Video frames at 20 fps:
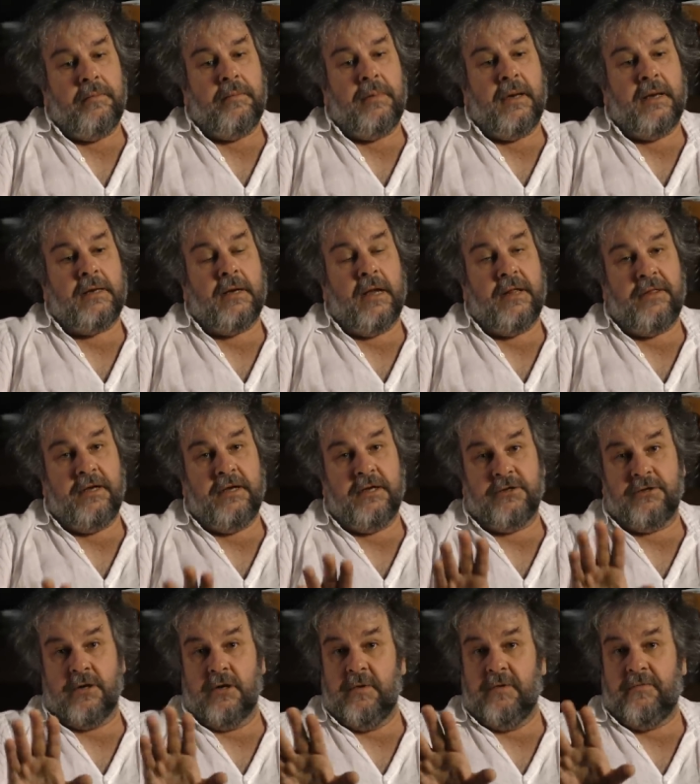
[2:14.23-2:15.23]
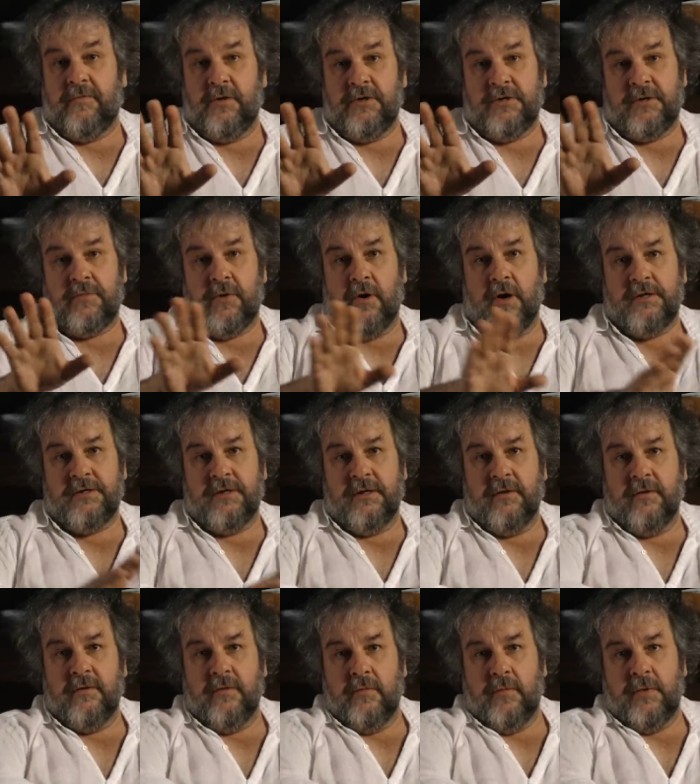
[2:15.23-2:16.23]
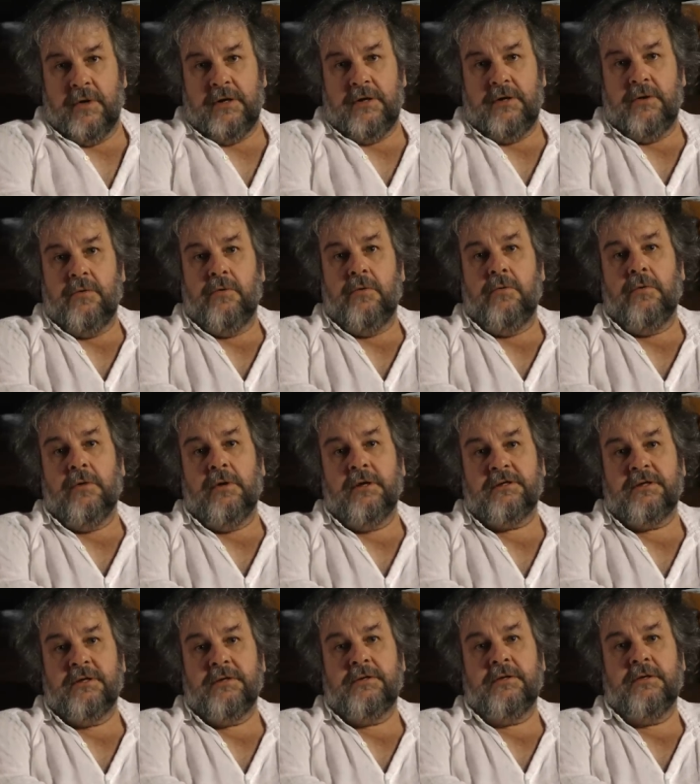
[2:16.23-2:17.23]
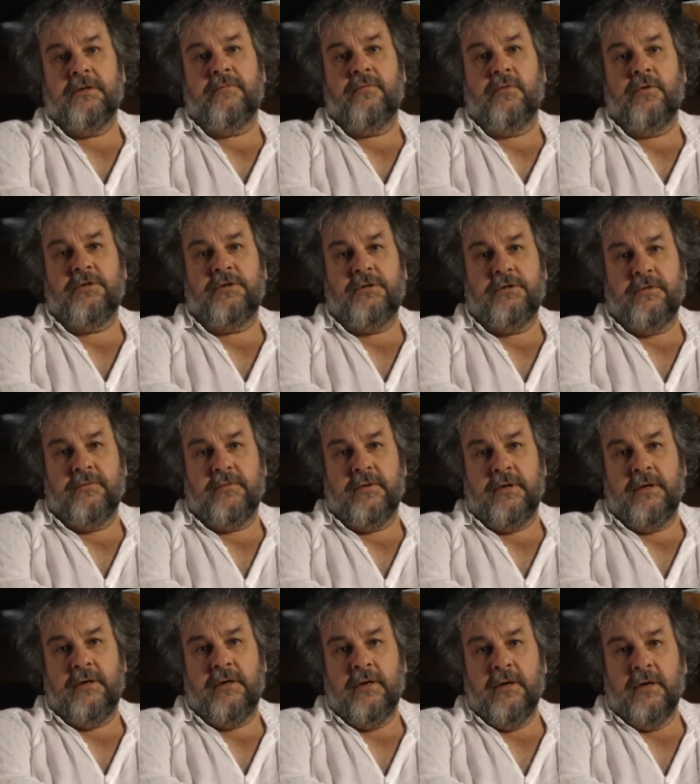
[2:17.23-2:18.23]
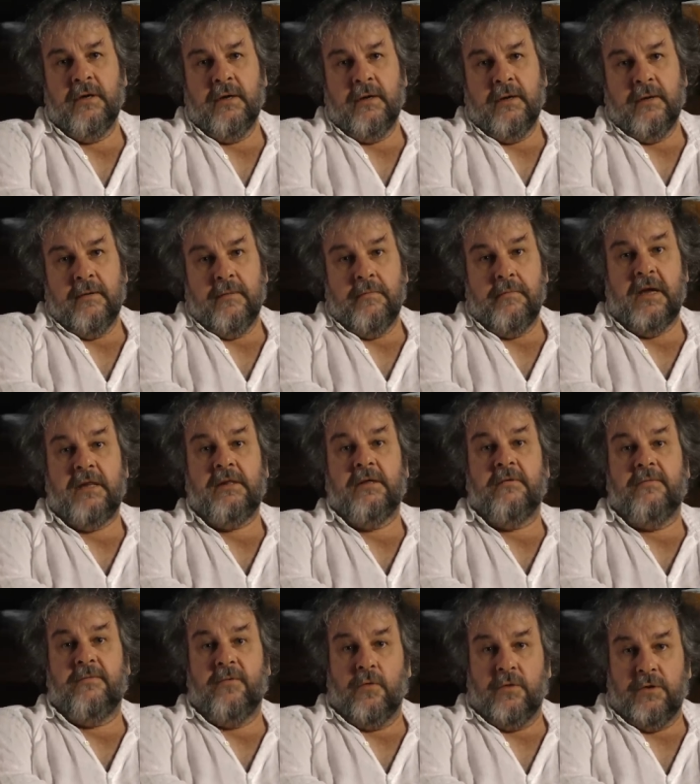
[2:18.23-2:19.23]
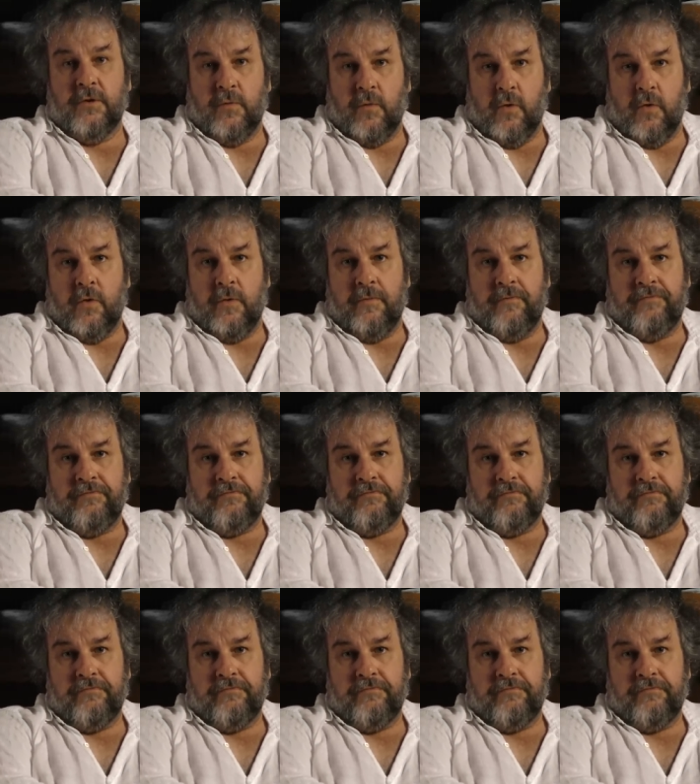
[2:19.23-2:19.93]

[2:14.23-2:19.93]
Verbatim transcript: But I think it's going to be very surprising when you listen to the voices of the men that fought the war